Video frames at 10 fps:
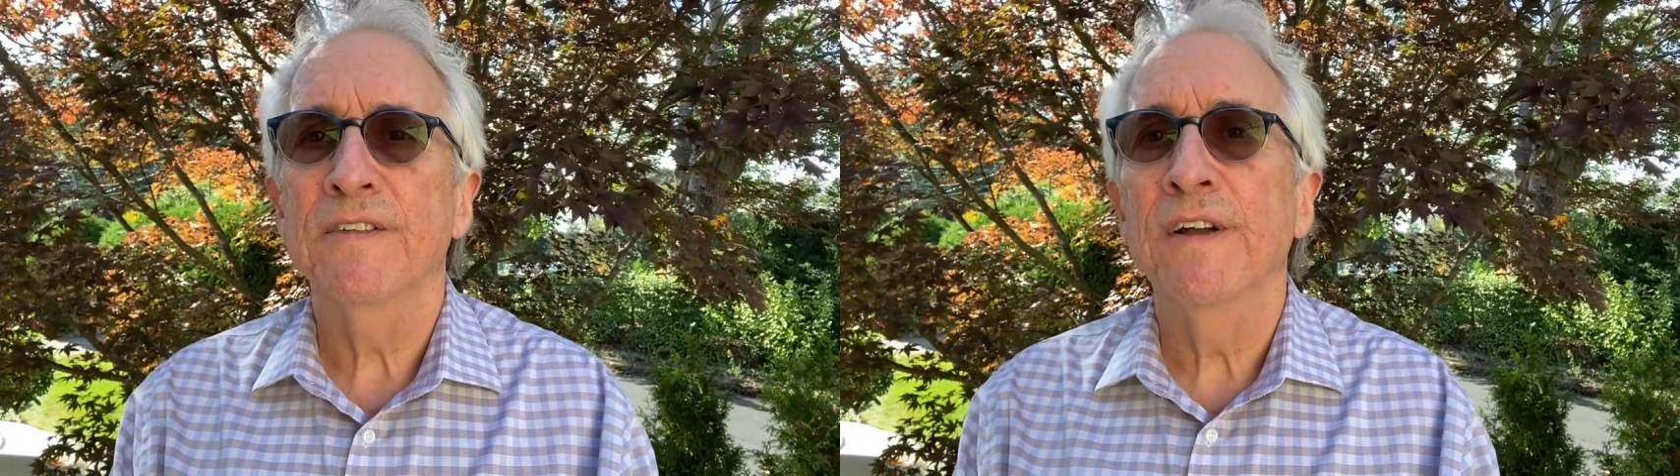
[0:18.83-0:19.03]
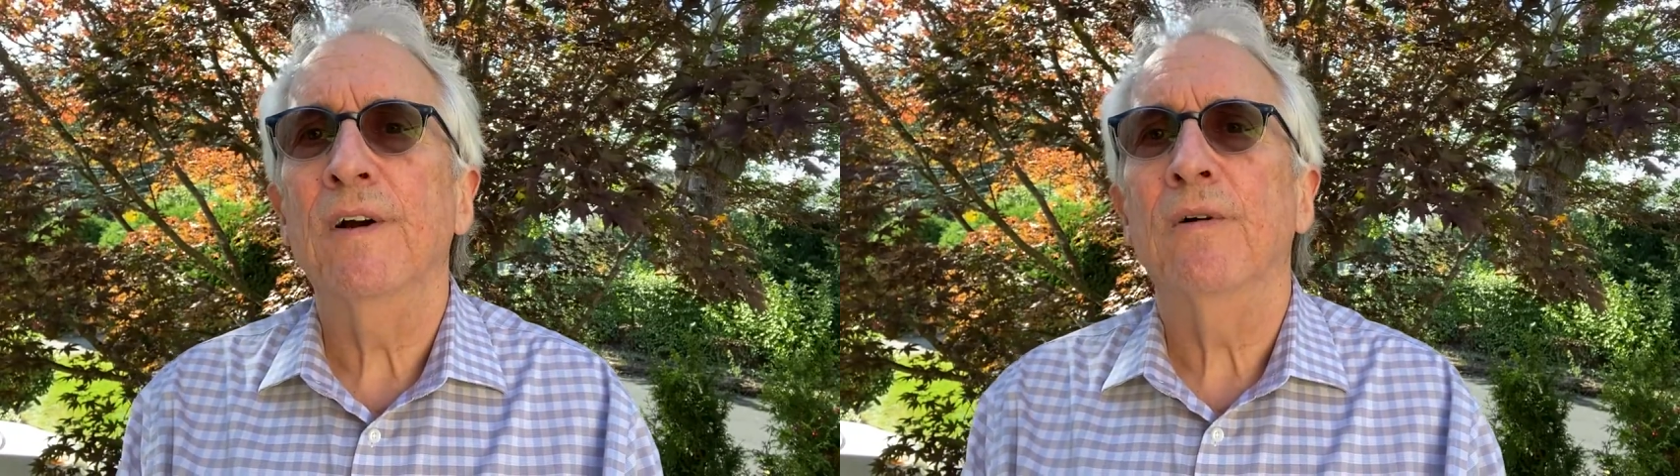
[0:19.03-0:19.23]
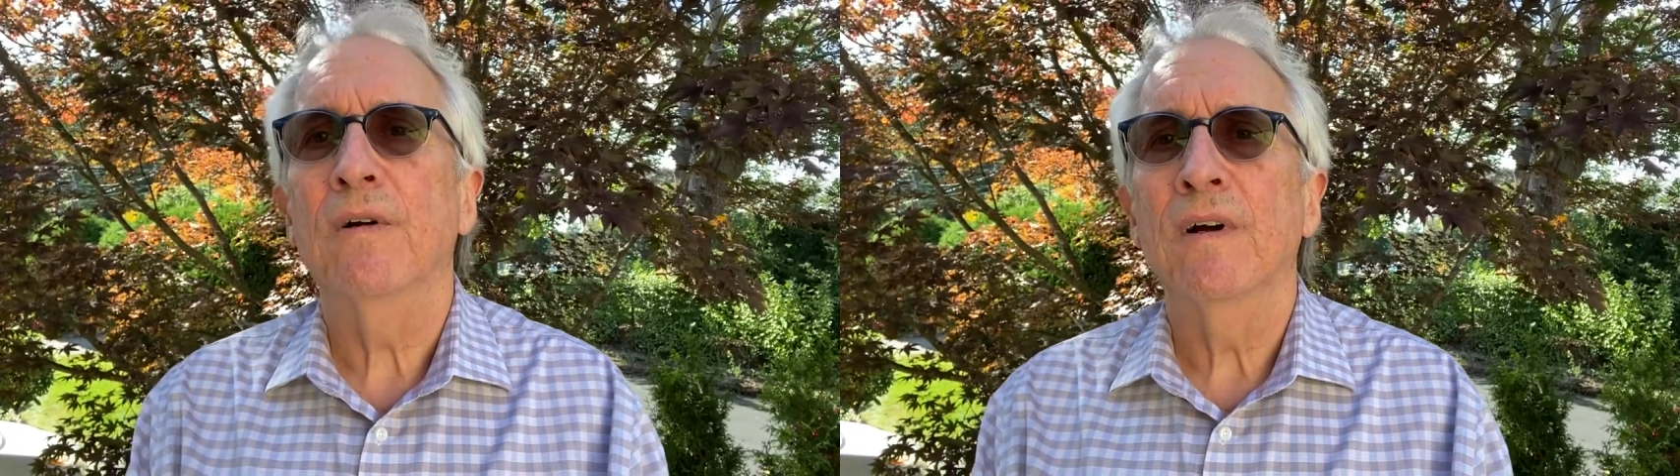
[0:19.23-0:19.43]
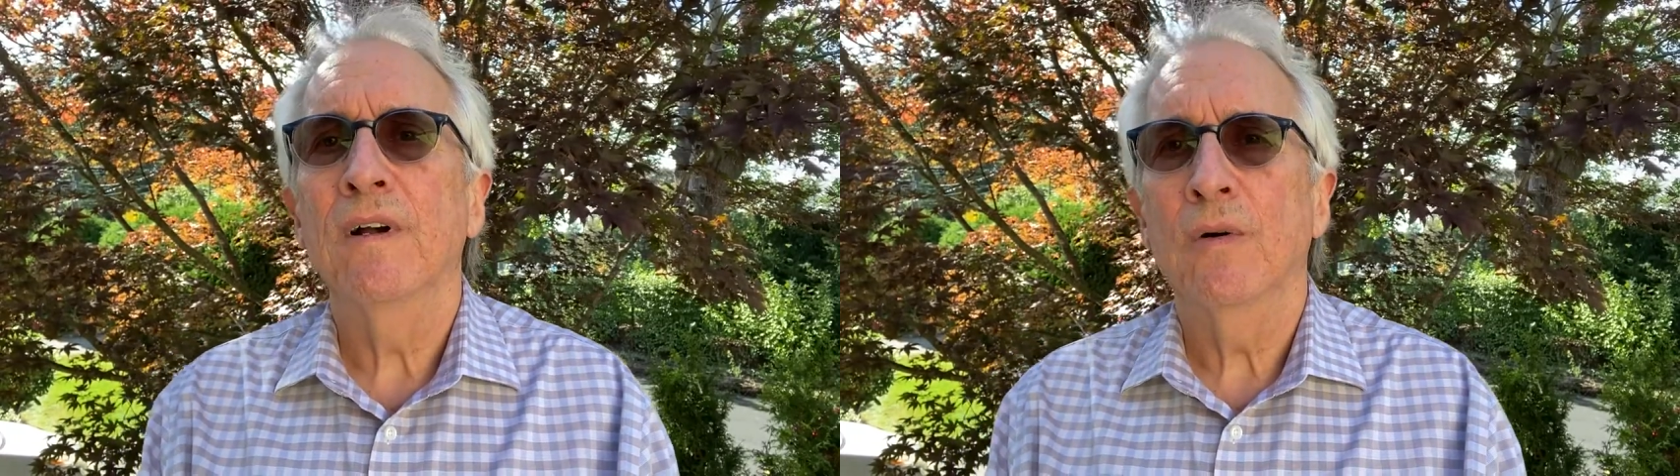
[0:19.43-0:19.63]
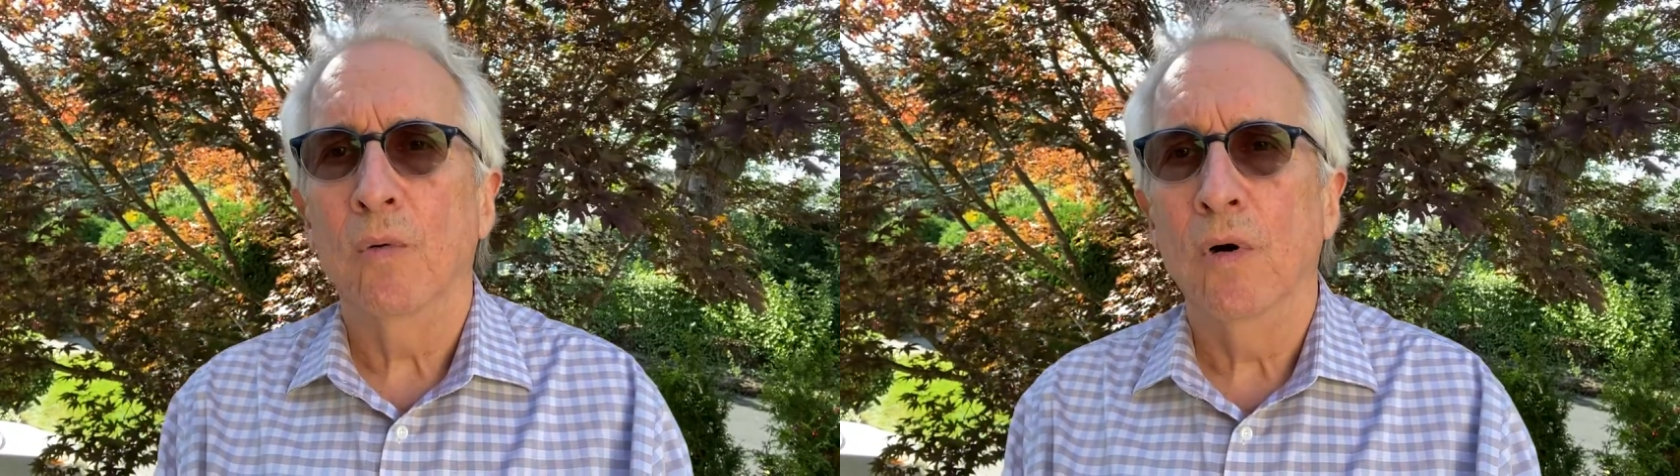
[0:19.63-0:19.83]
their
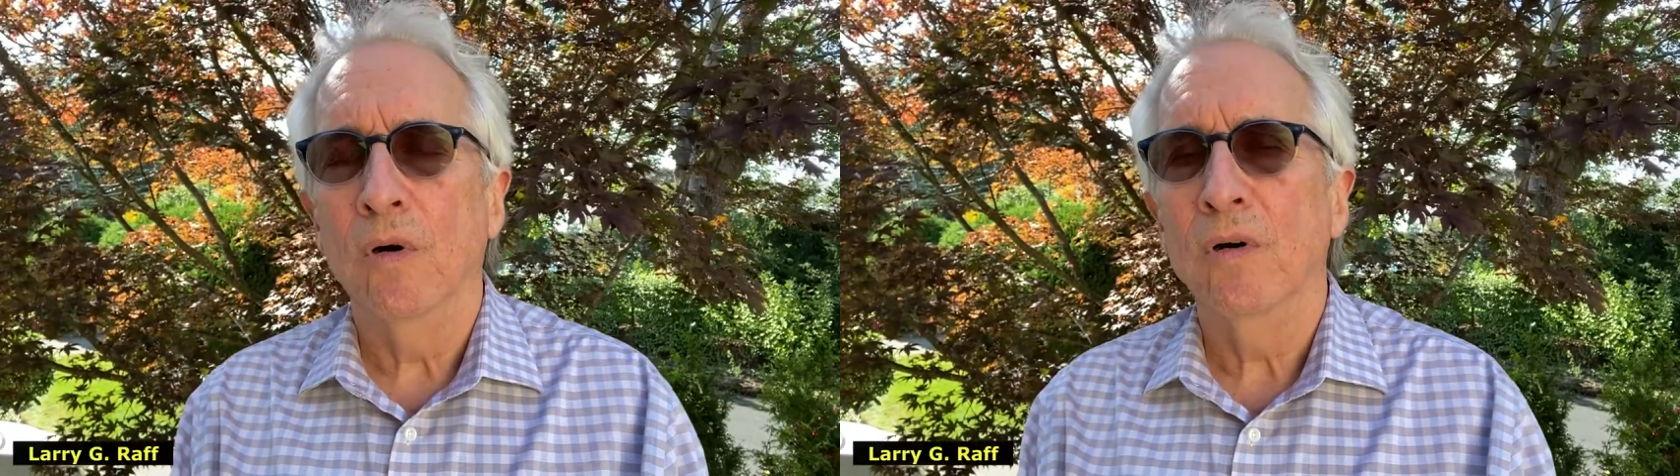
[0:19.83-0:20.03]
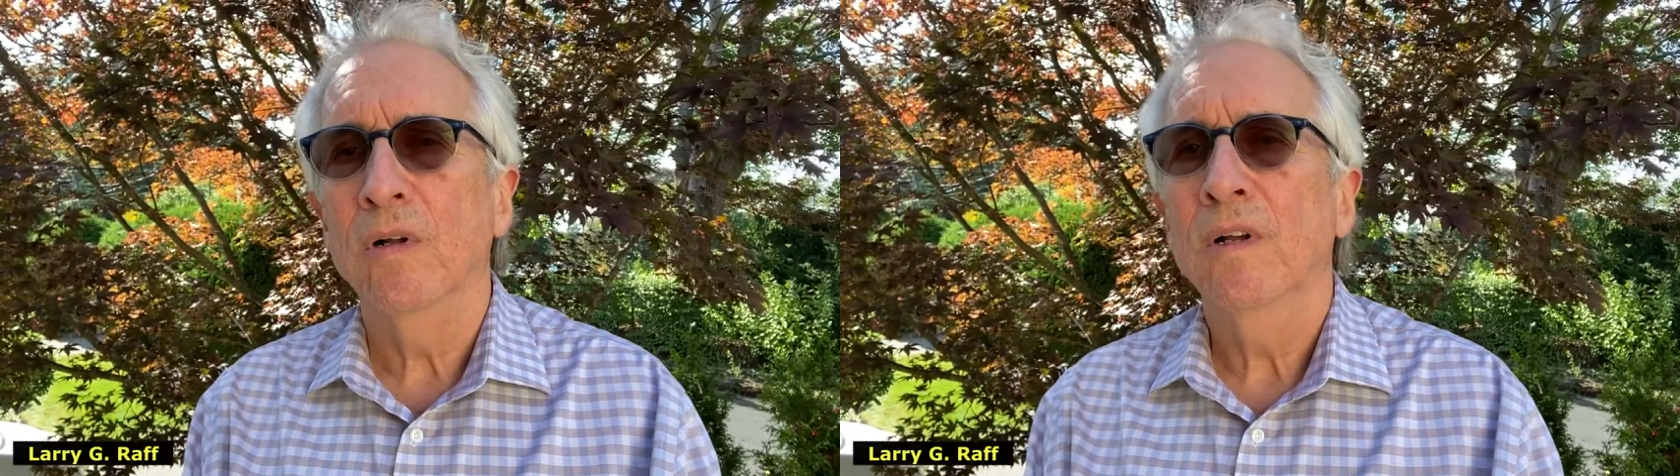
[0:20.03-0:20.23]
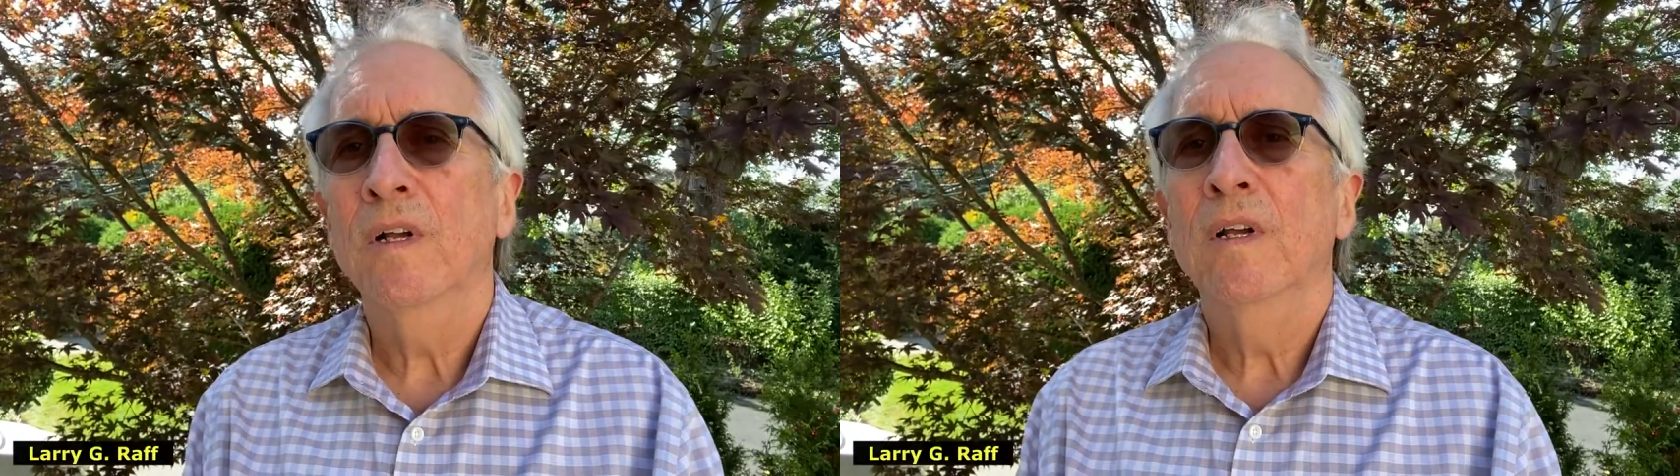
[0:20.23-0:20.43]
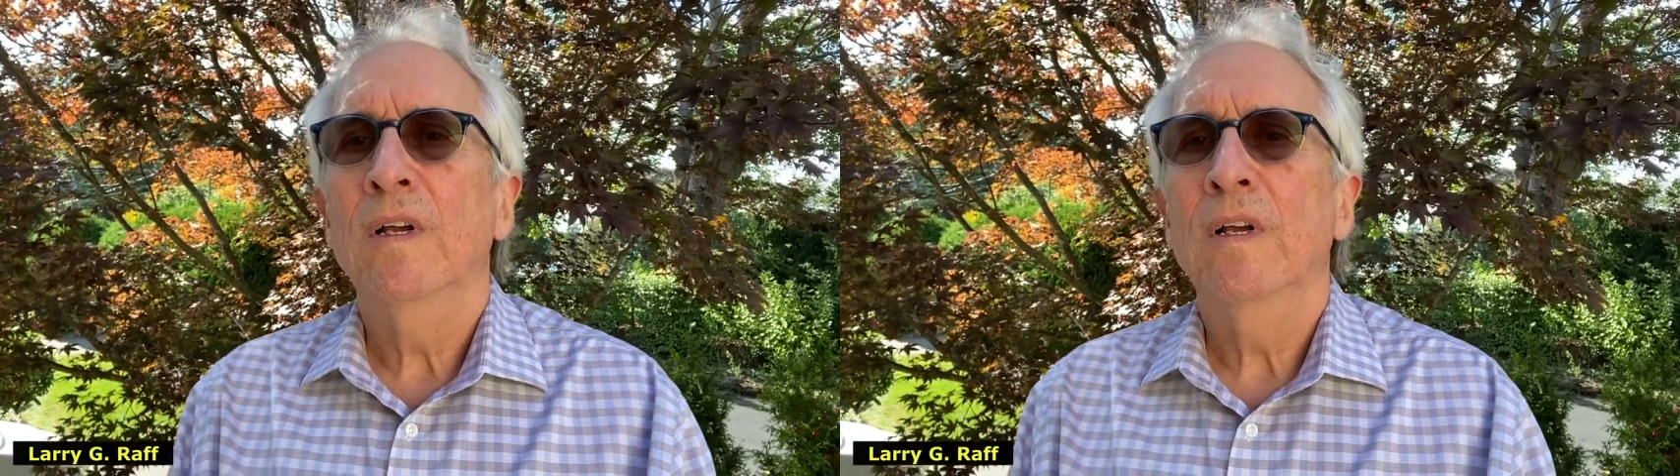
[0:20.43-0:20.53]
role